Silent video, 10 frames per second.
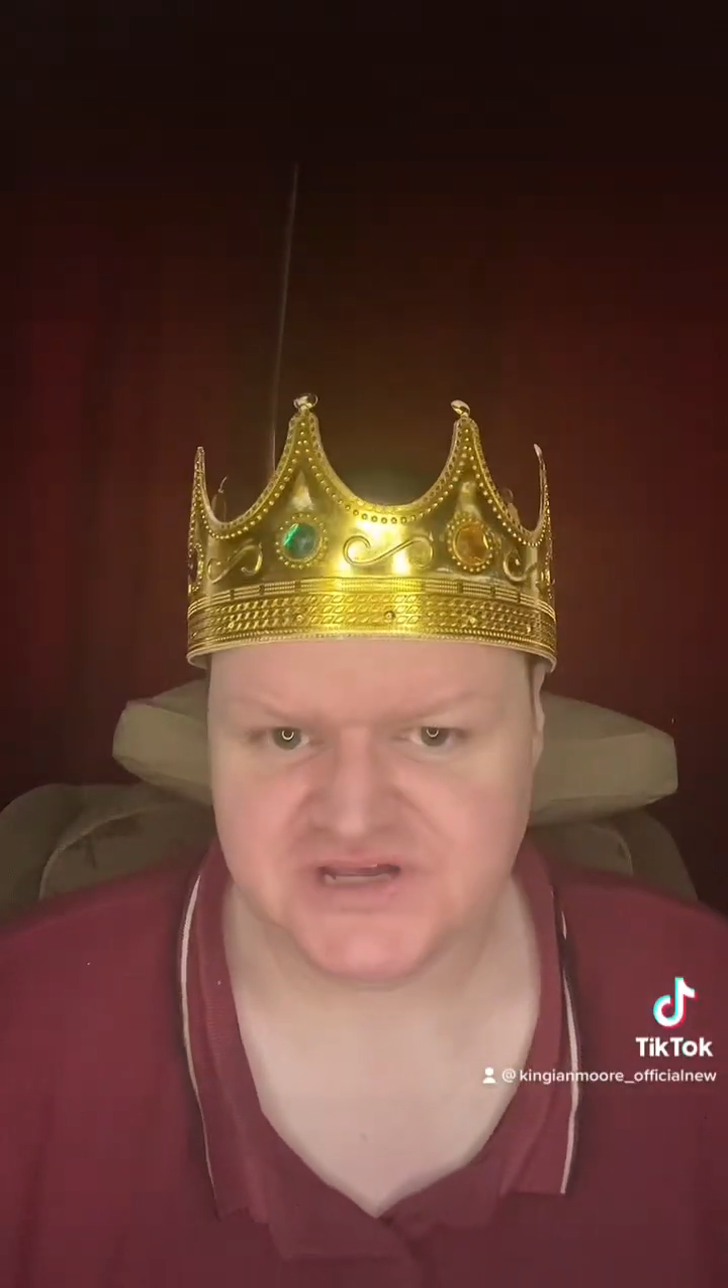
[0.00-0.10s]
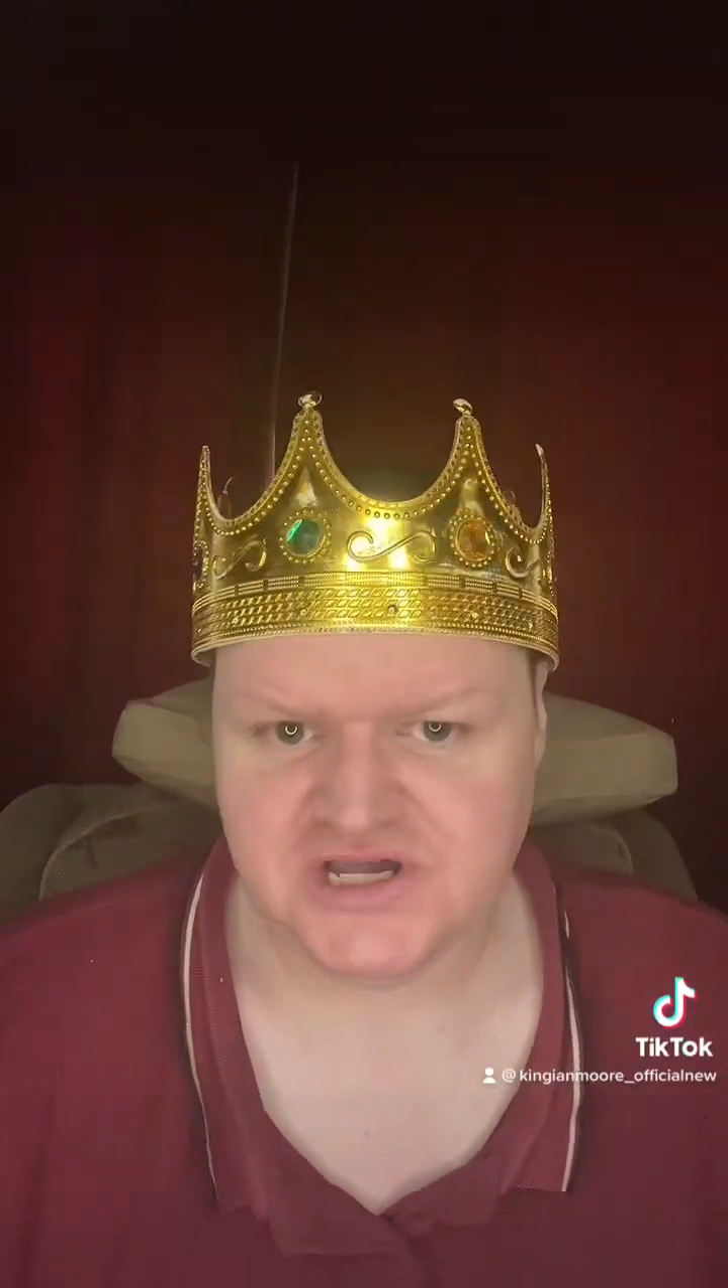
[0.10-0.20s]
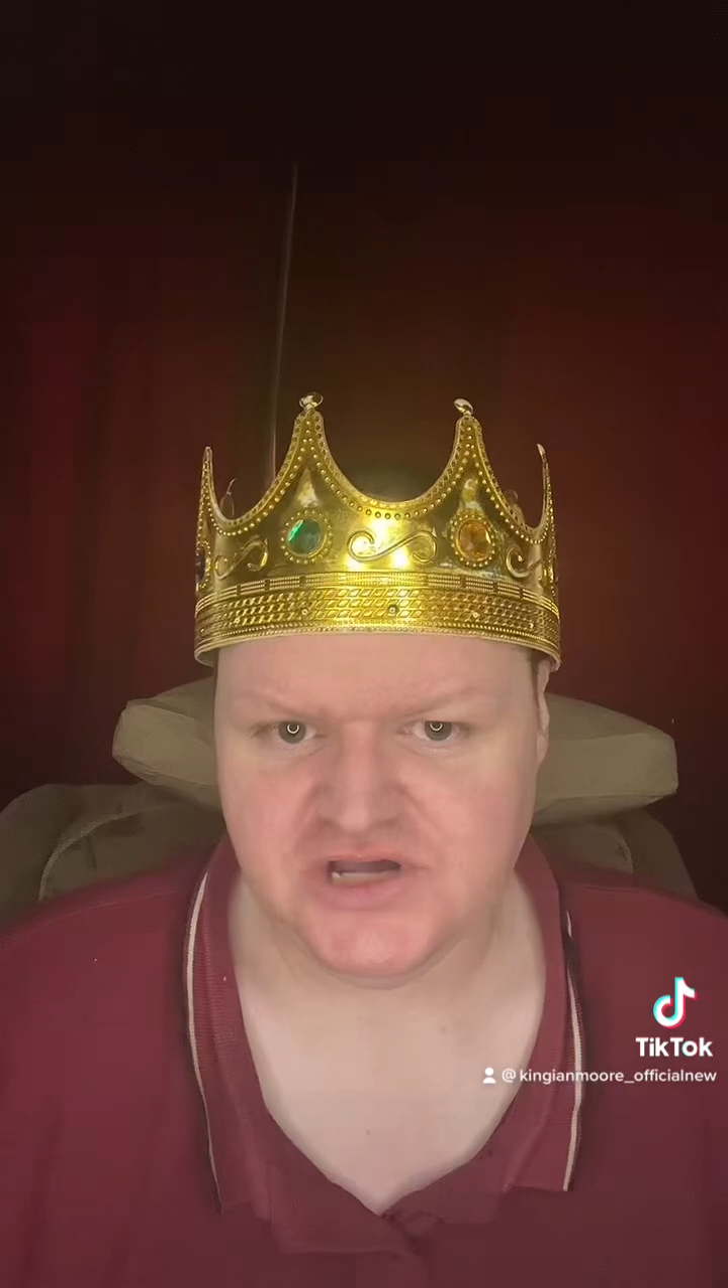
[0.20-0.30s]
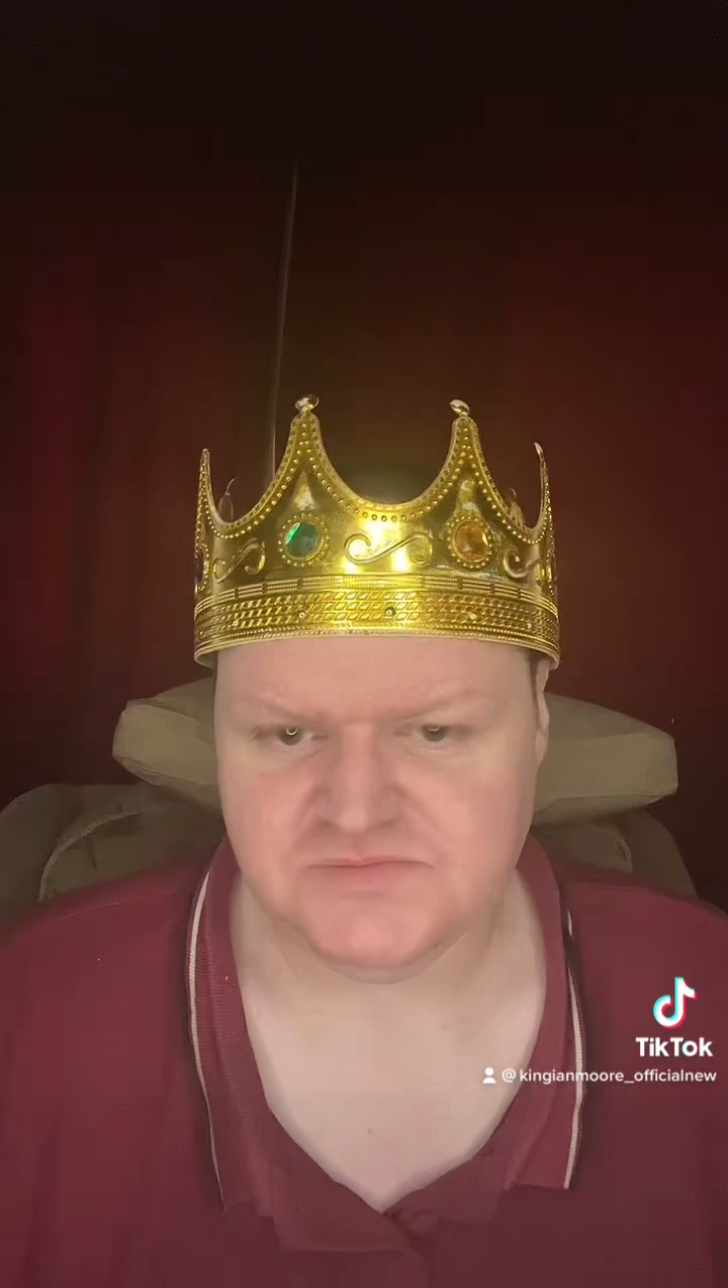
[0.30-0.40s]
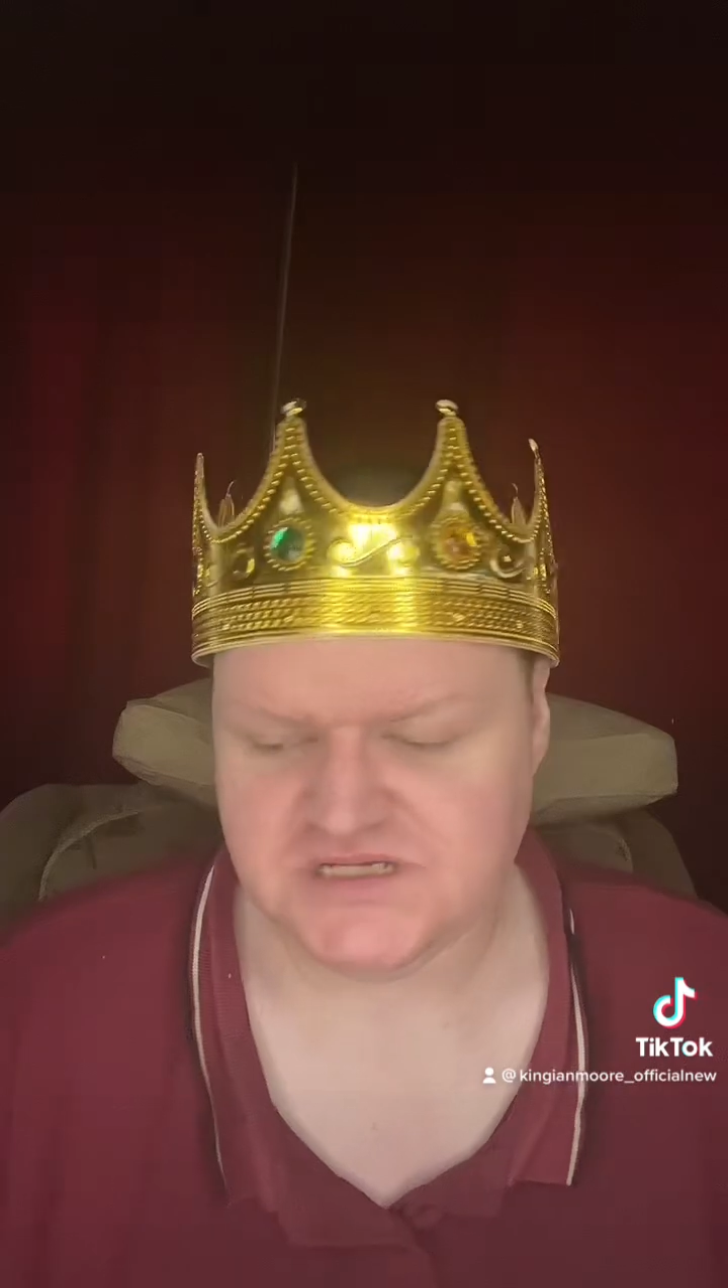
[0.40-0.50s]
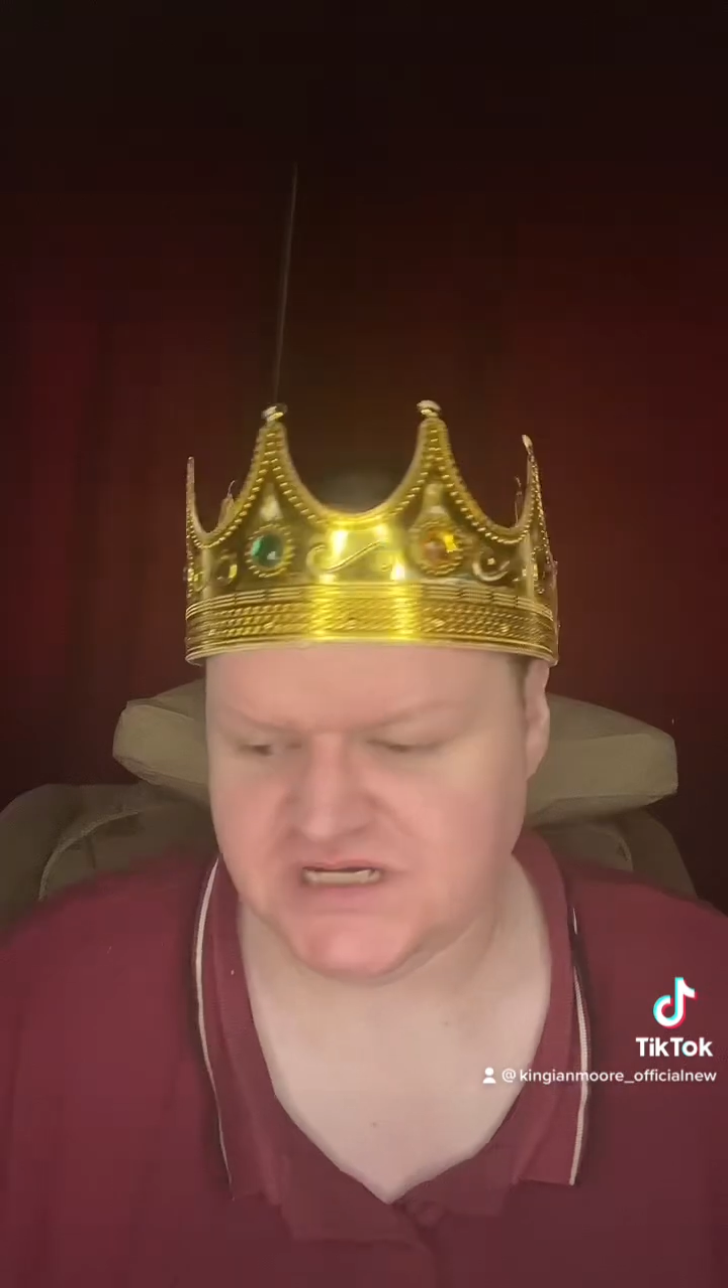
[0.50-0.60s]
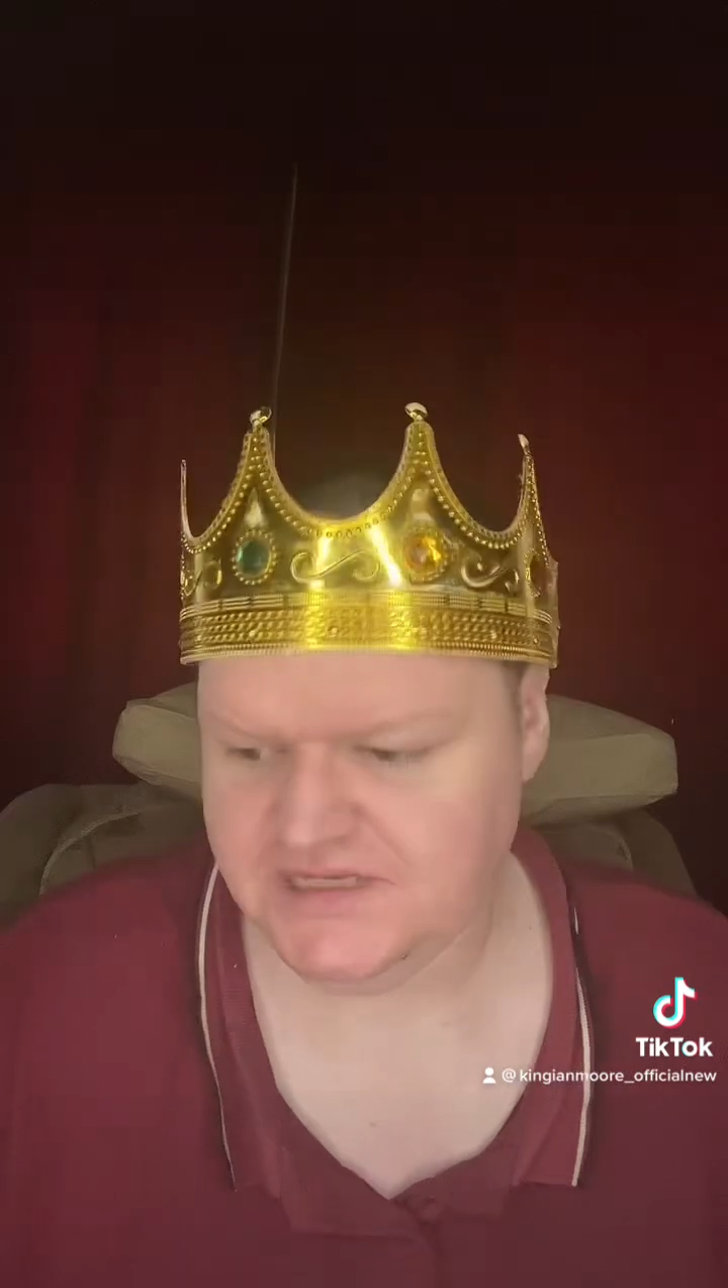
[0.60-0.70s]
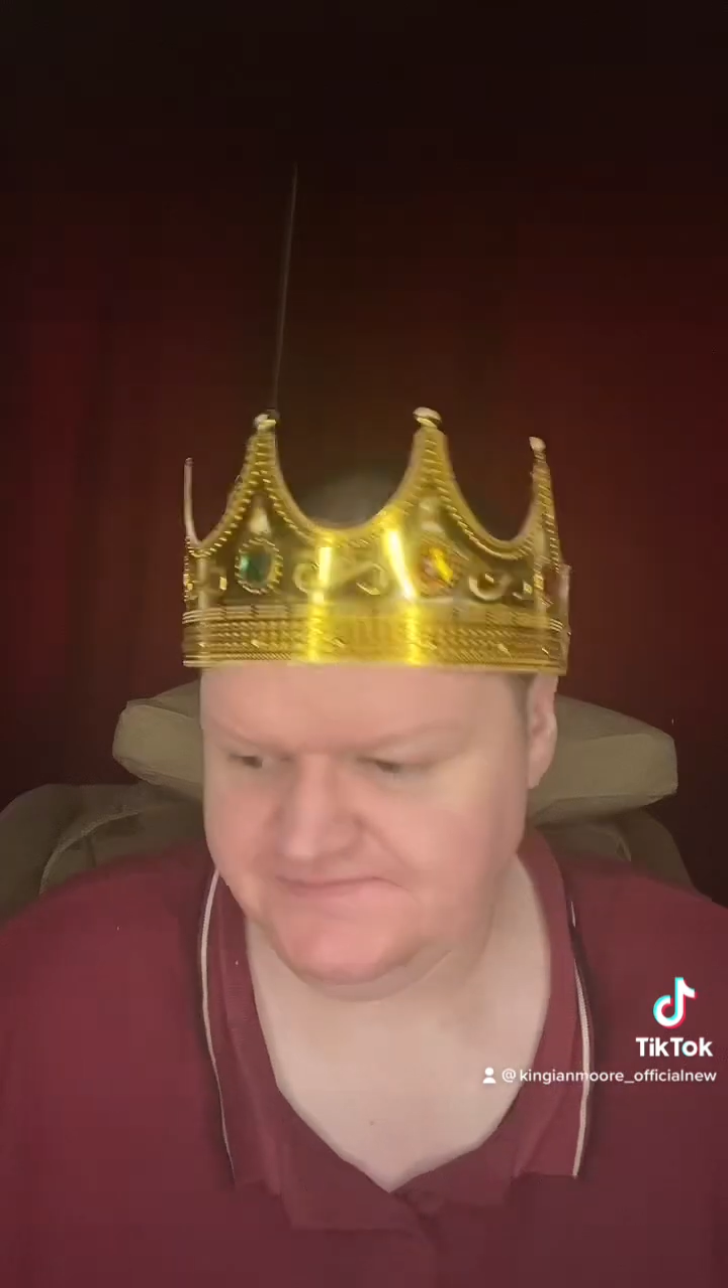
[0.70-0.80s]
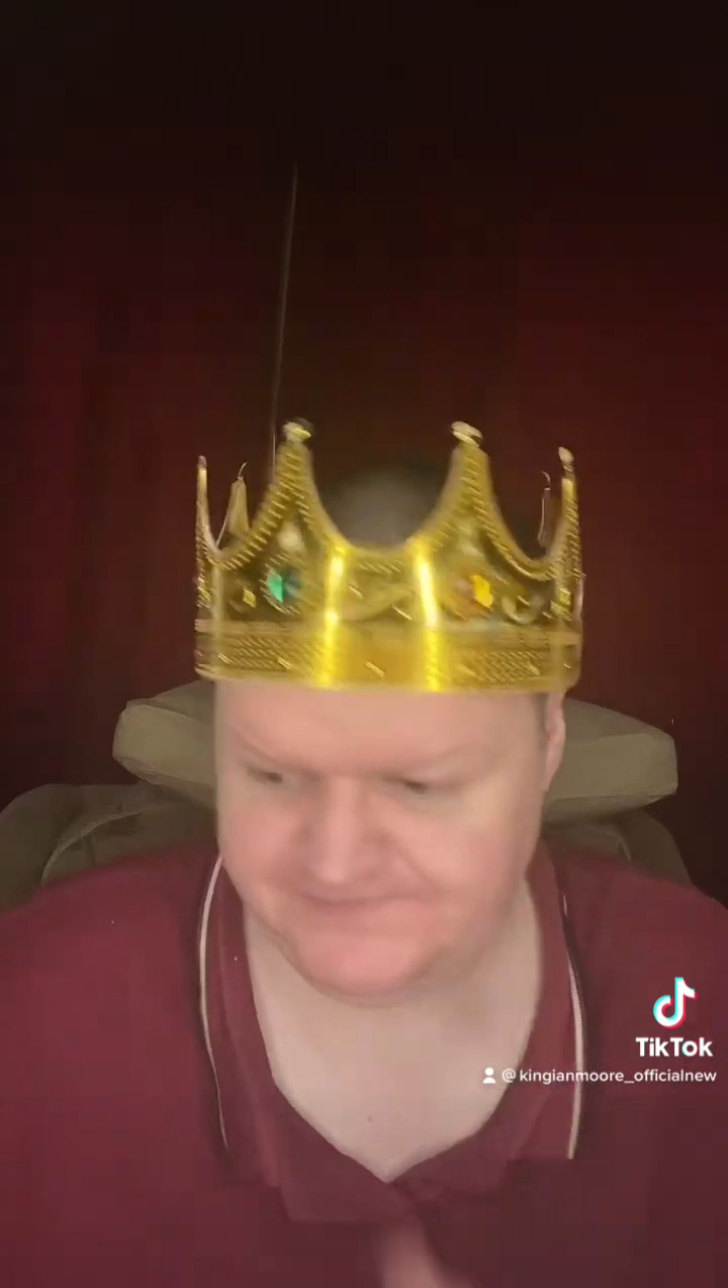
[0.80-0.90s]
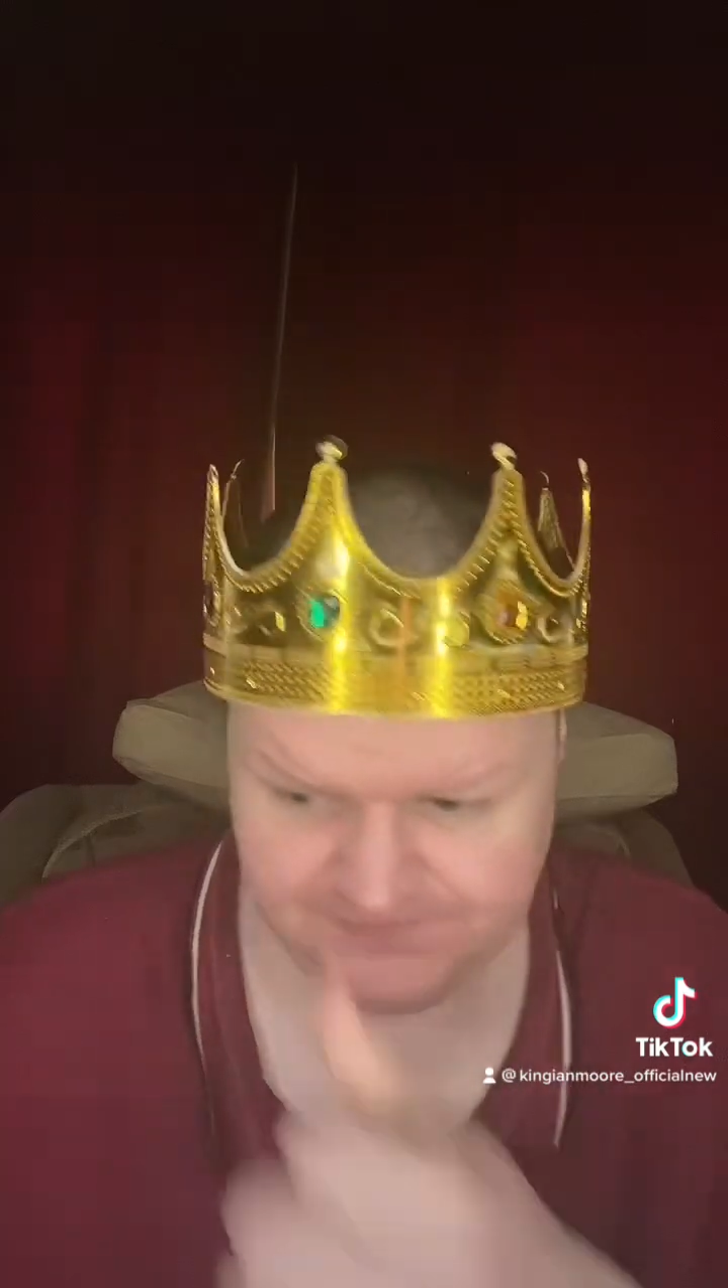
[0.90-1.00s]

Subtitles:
at home today.